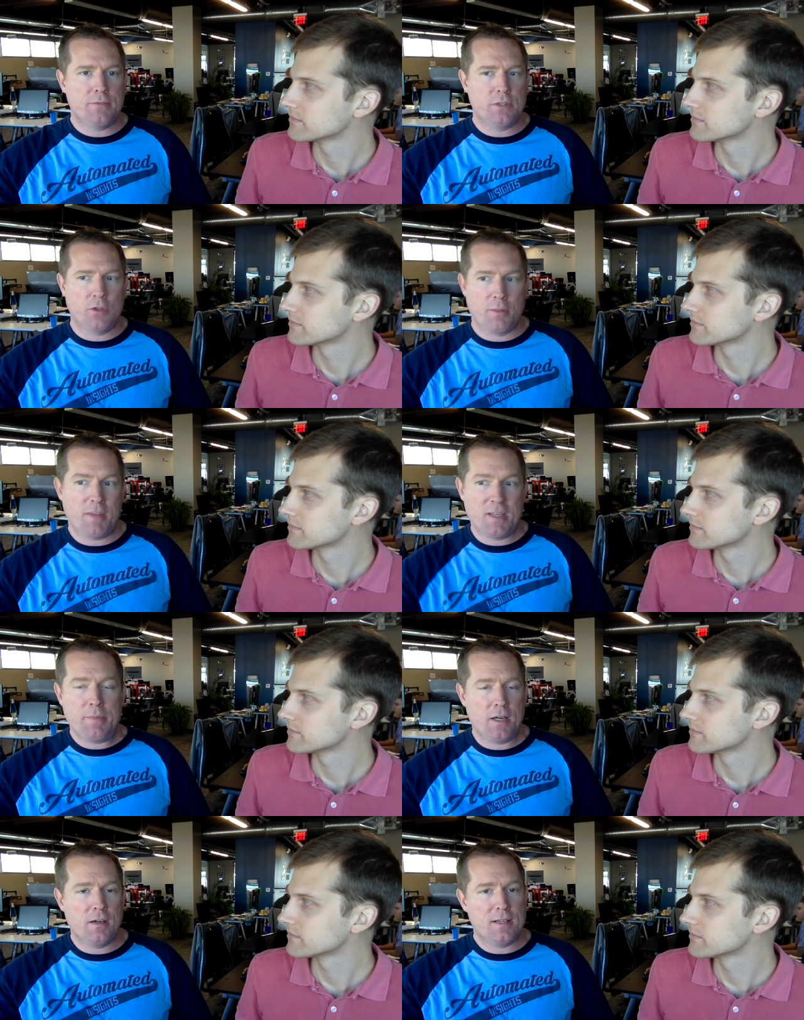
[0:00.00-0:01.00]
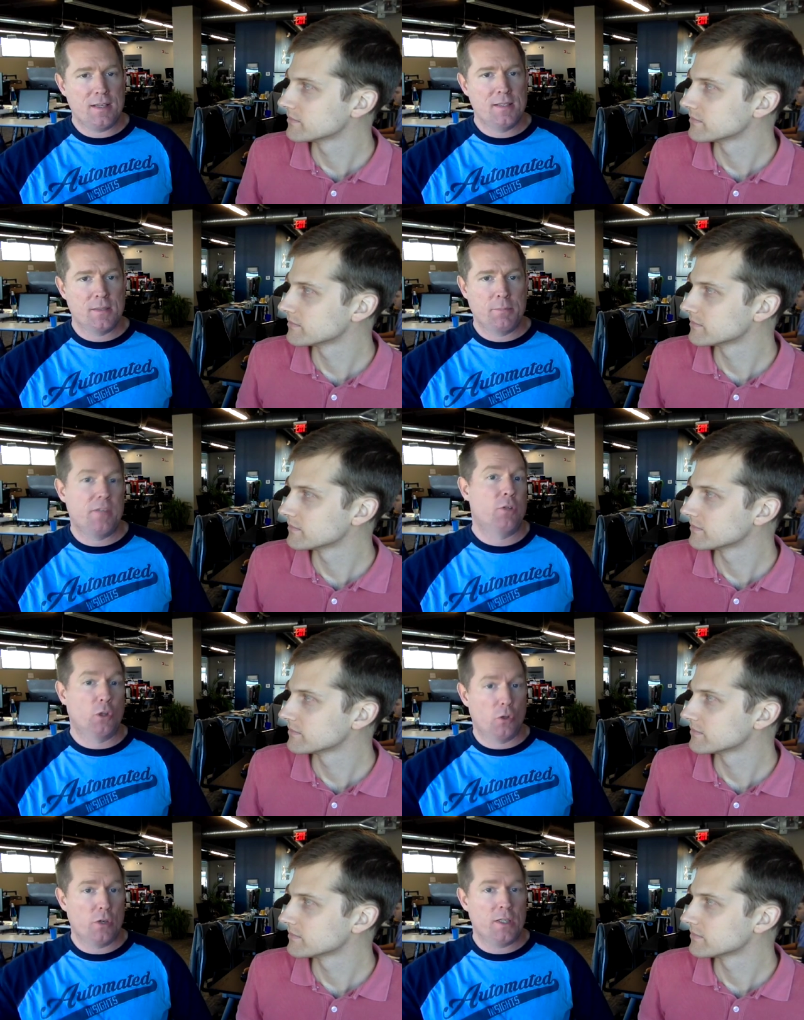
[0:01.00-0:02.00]
Speaker 1: You know, the beta period is a bit of a
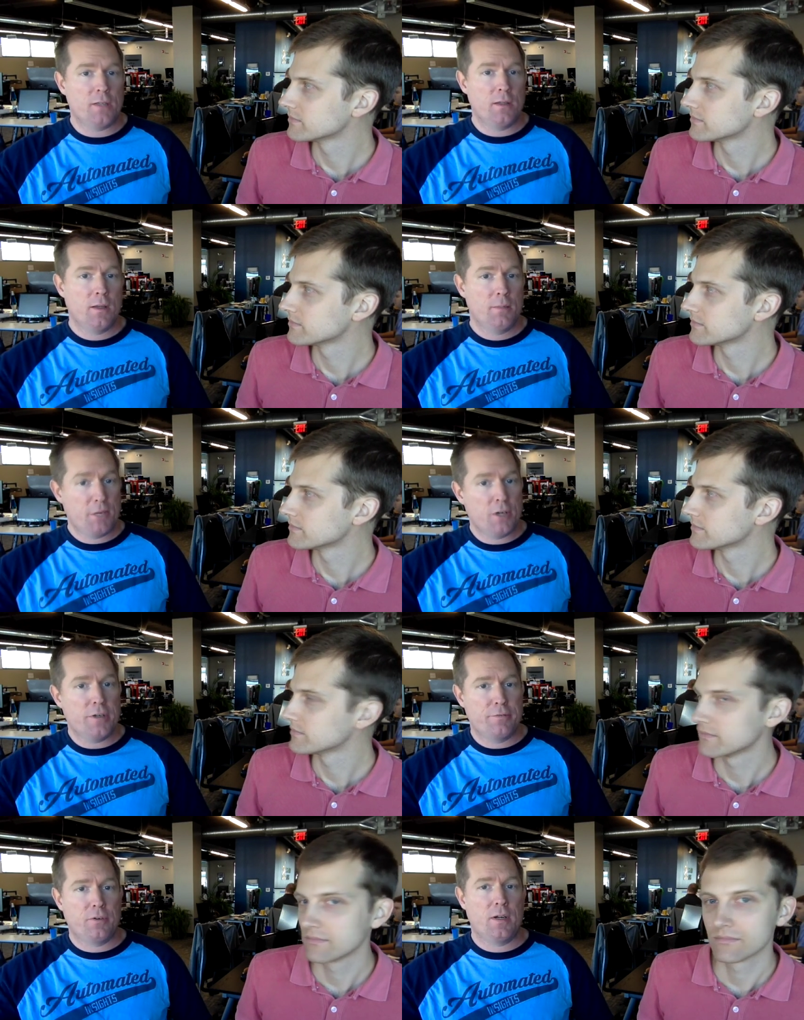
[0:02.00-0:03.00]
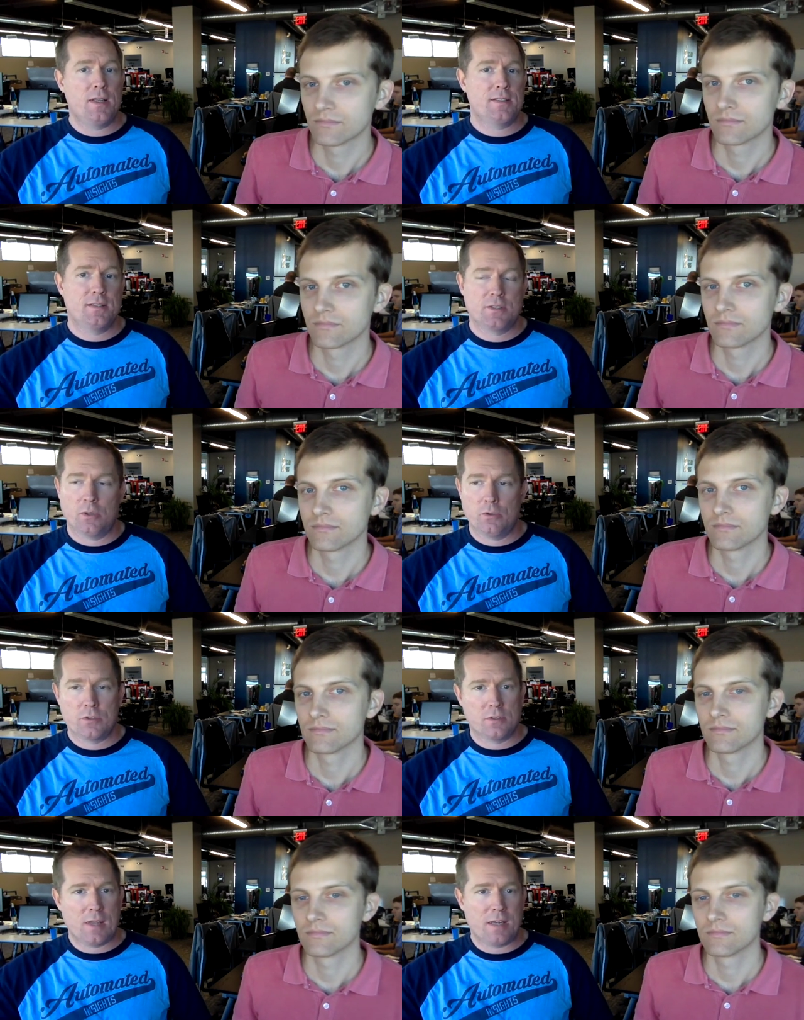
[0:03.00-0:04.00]
learning period for us, and so
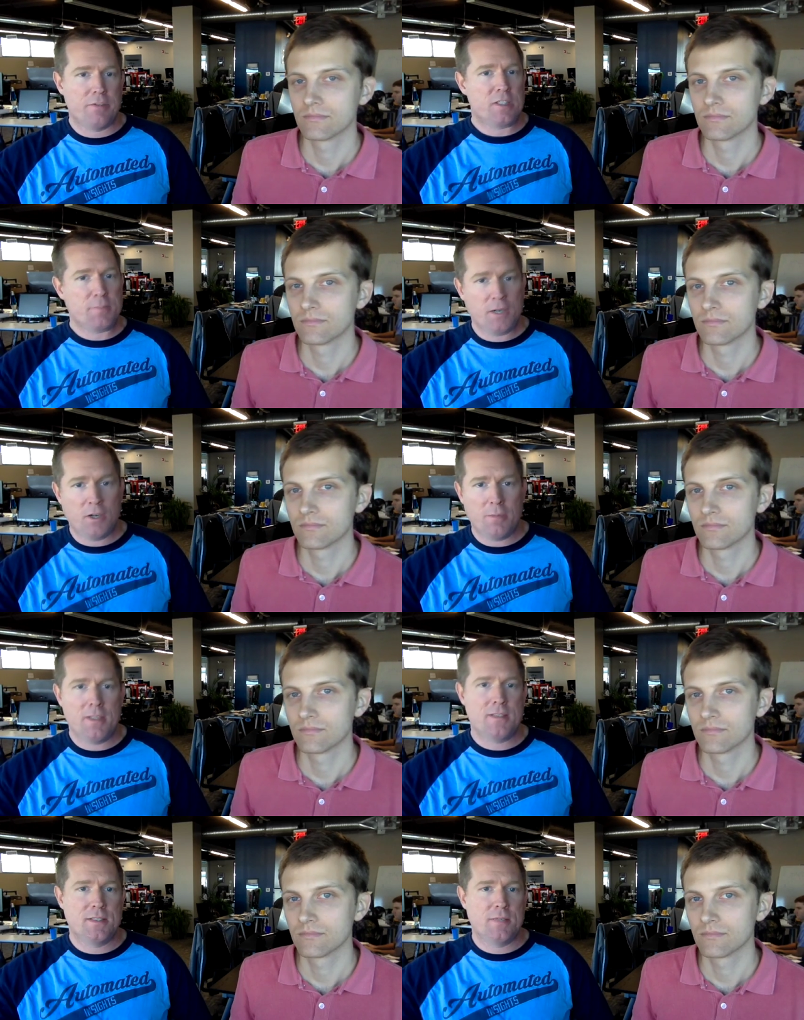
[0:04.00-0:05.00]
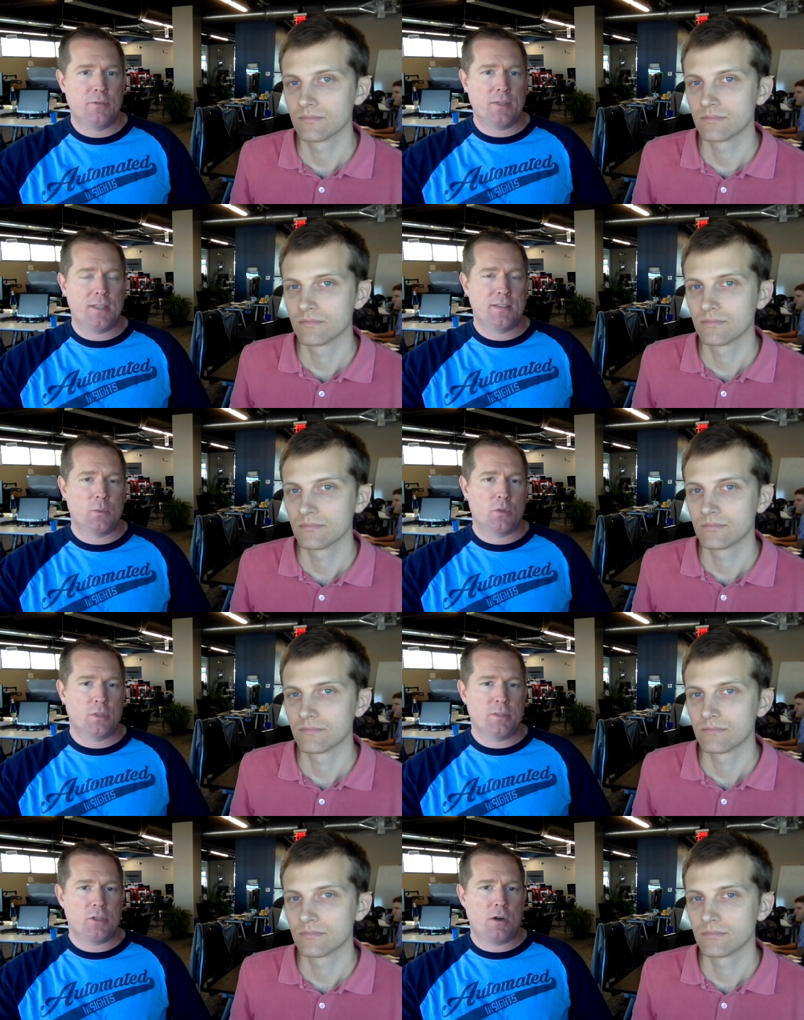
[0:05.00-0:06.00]
there's a lot of experiments and different things that we're going to
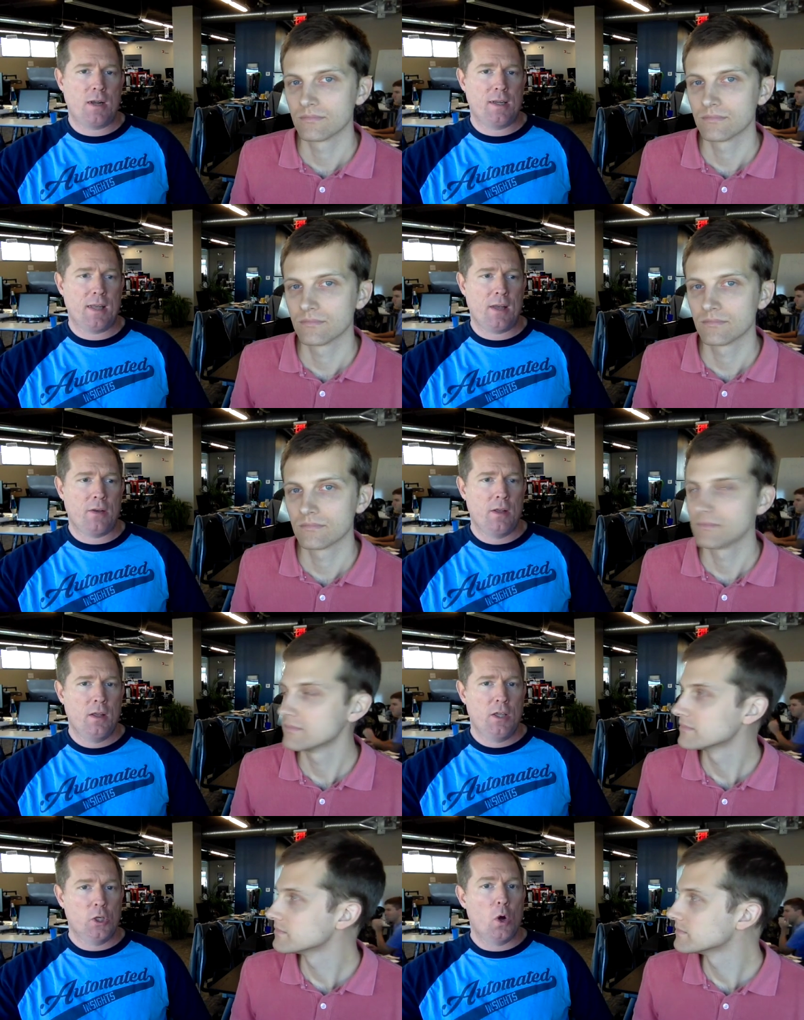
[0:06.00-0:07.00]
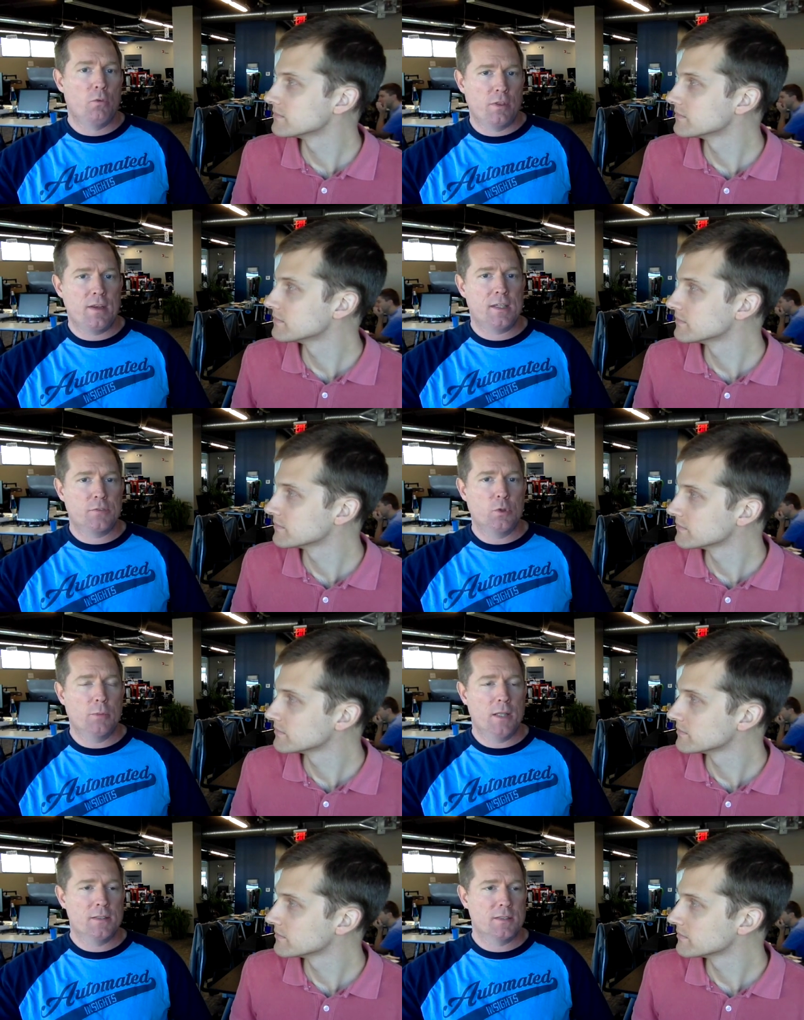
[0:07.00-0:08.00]
be trying out, you know, over the next few
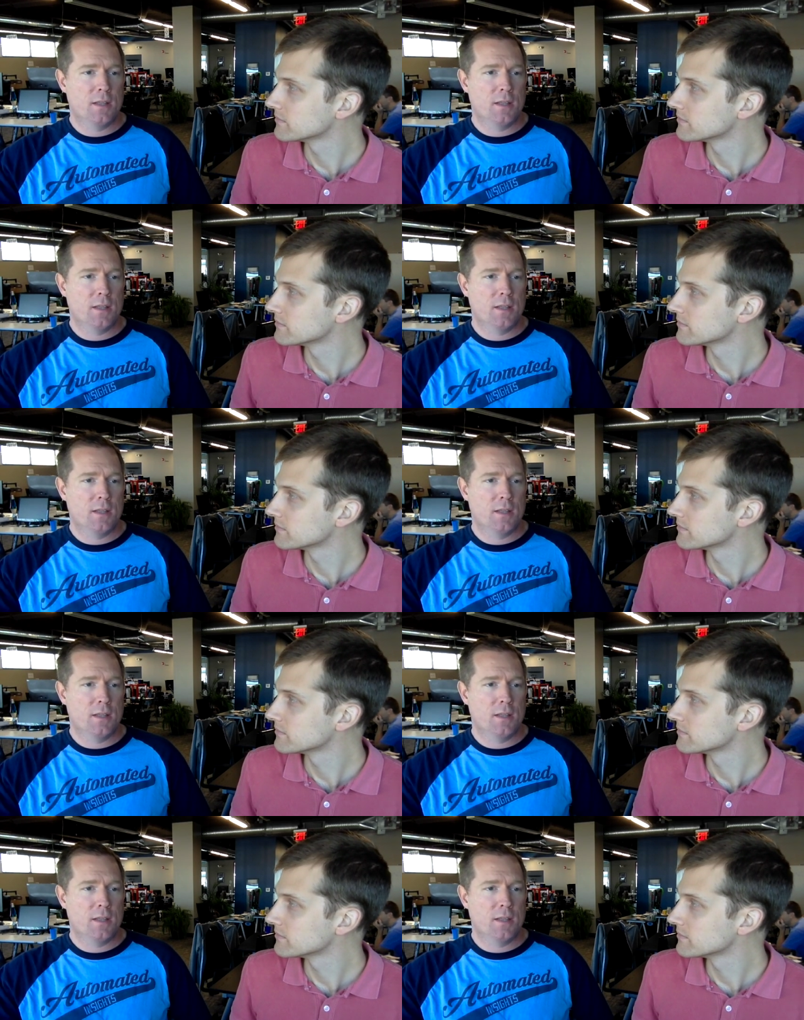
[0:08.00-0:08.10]
months.